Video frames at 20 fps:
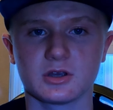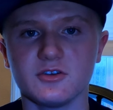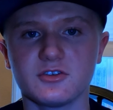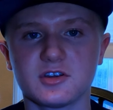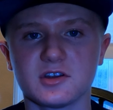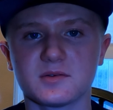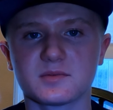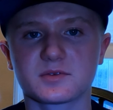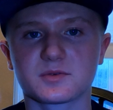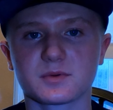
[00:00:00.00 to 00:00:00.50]

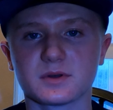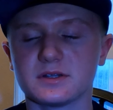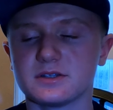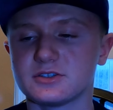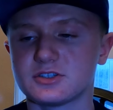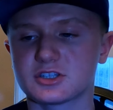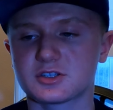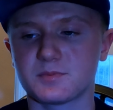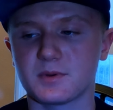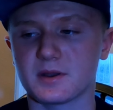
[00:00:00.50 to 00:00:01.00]
YouTube's
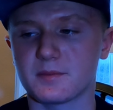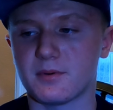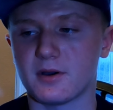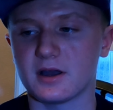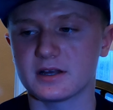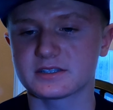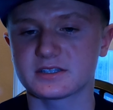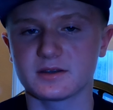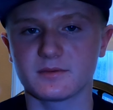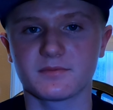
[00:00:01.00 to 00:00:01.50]
really just been a
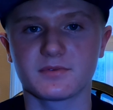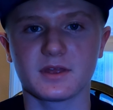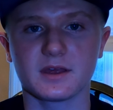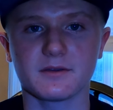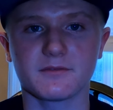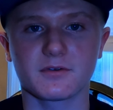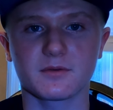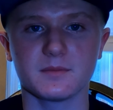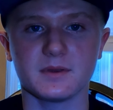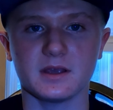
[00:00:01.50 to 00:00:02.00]
positive
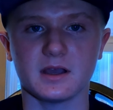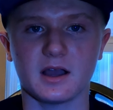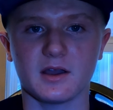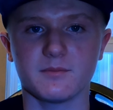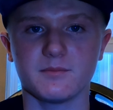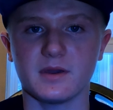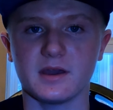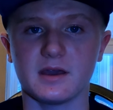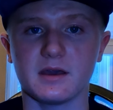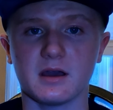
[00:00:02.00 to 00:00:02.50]
thing for me.
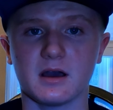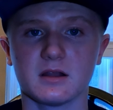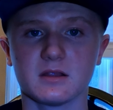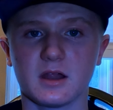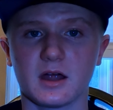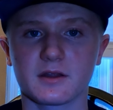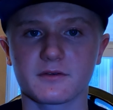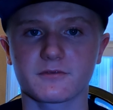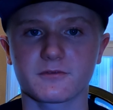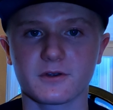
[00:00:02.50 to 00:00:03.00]
I've met a
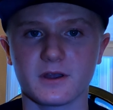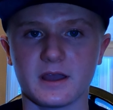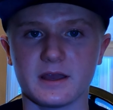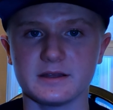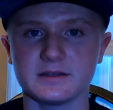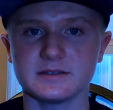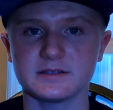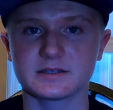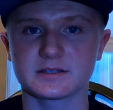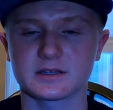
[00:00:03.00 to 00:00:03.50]
lot of
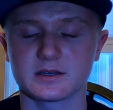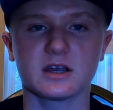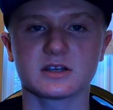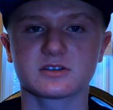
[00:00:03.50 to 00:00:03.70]
friends.